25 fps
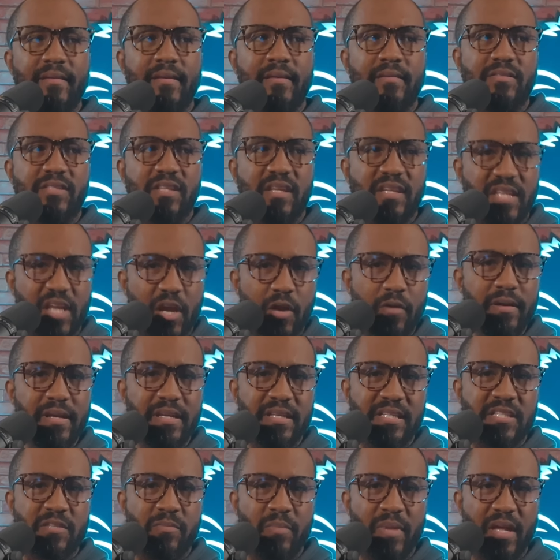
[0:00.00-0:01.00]
that
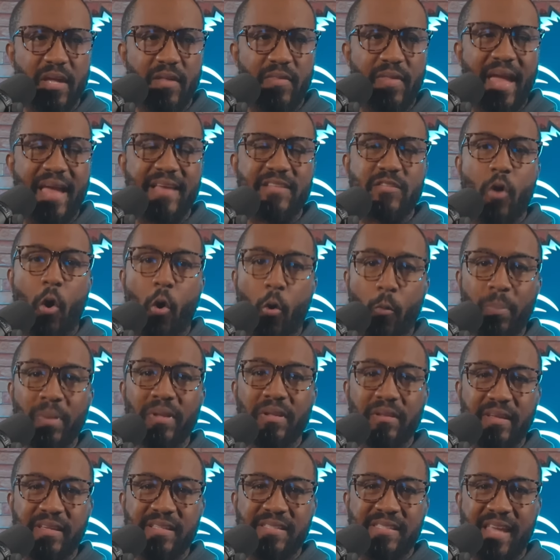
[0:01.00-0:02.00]
Za'Darius Smith has
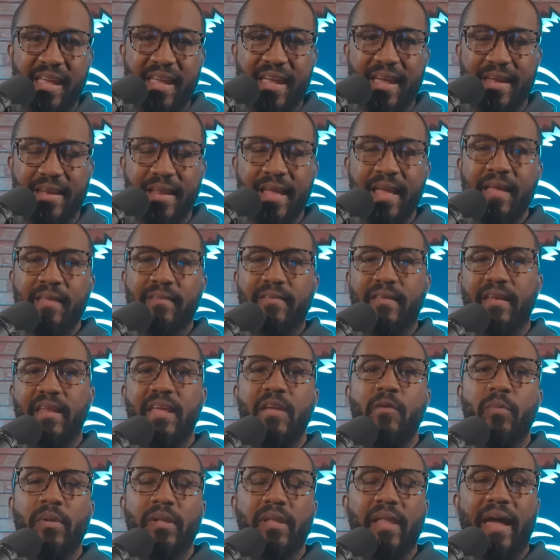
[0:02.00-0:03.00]
openly said
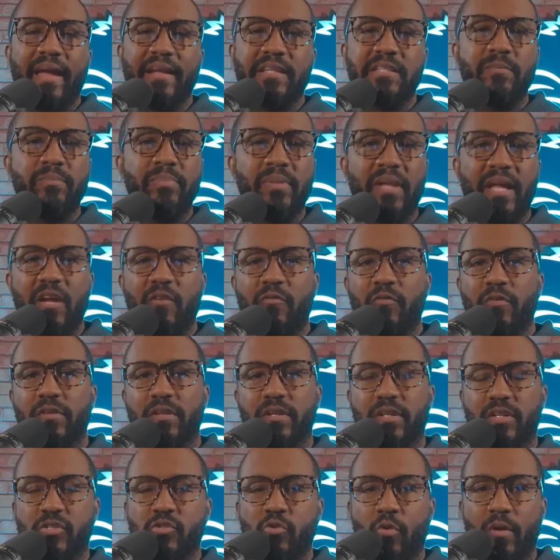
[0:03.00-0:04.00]
that he would like to play
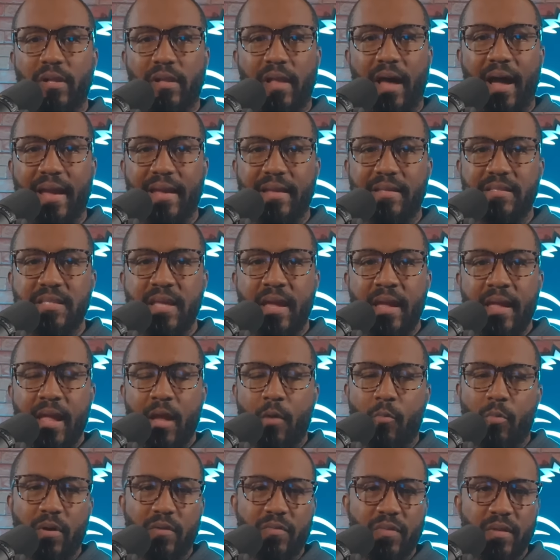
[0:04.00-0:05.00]
for the Detroit Lions.
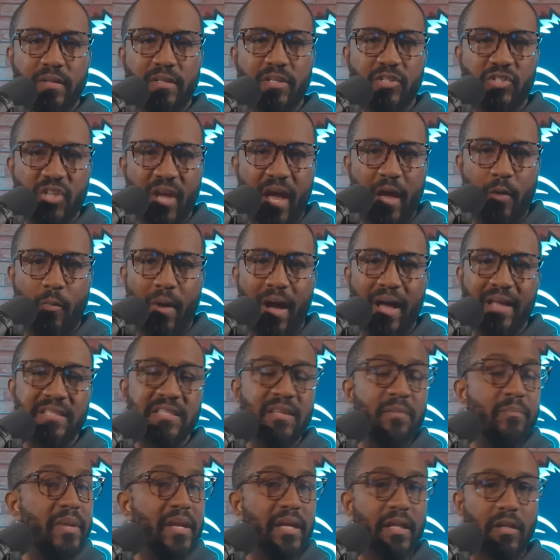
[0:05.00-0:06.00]
And with Deshaun
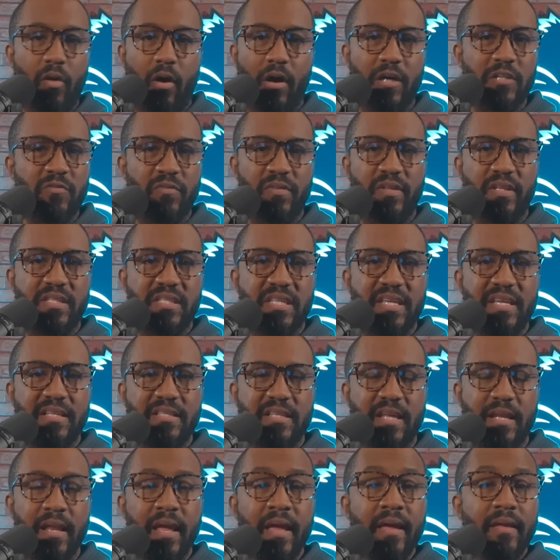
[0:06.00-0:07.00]
Watson being lost for the
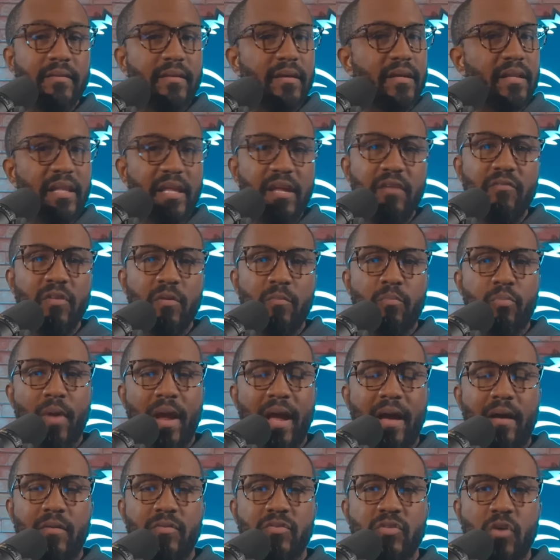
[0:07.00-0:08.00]
season, the Cleveland
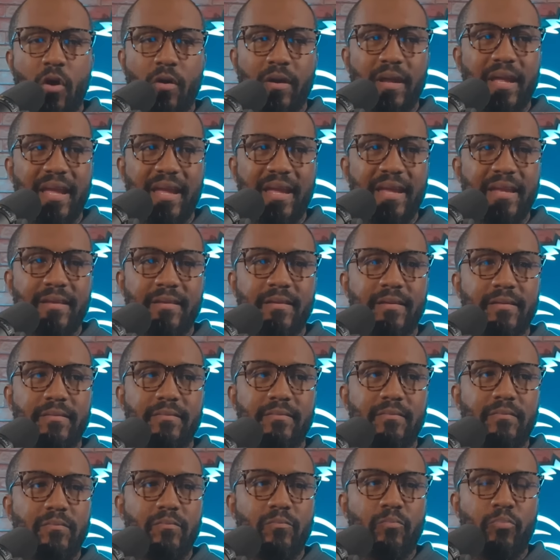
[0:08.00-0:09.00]
Browns are
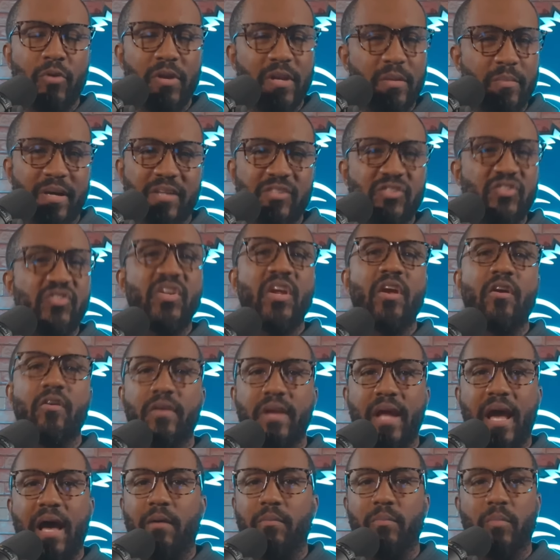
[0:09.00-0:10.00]
in pretty much
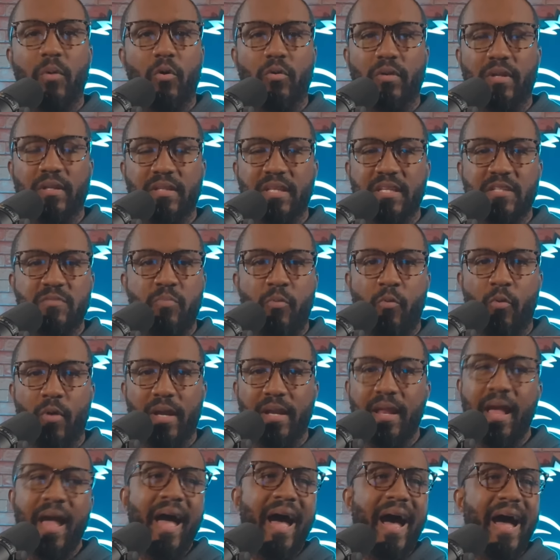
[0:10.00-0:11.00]
teardown mode at this
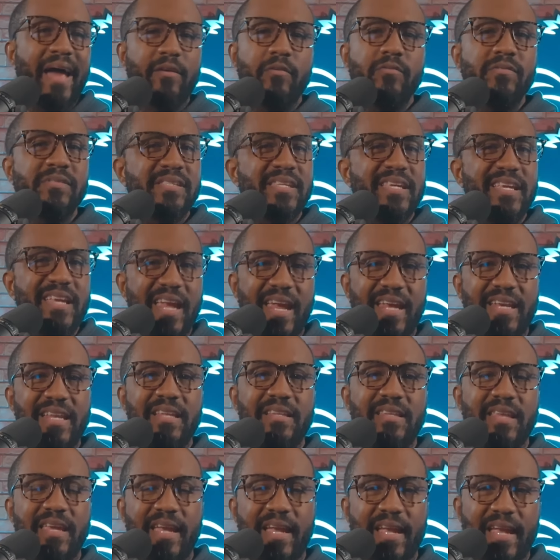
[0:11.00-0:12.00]
point. I don't see
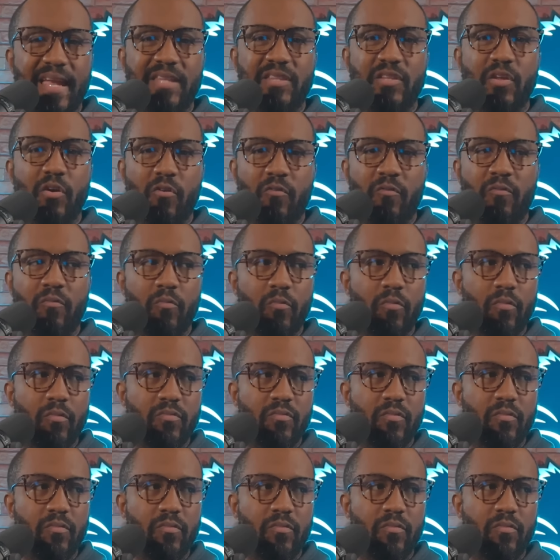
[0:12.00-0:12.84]
anything in their